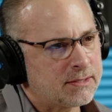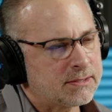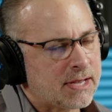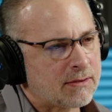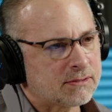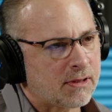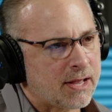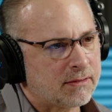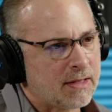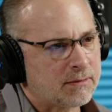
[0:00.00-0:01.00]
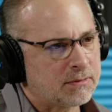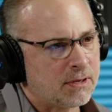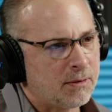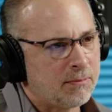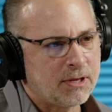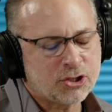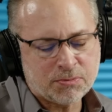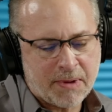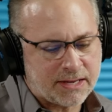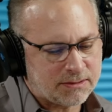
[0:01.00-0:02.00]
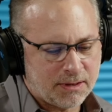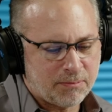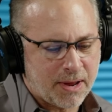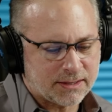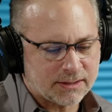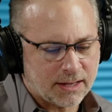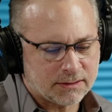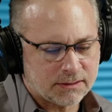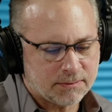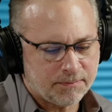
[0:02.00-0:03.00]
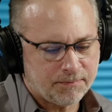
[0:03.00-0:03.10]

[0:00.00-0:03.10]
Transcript: Sounds like that. It makes sense.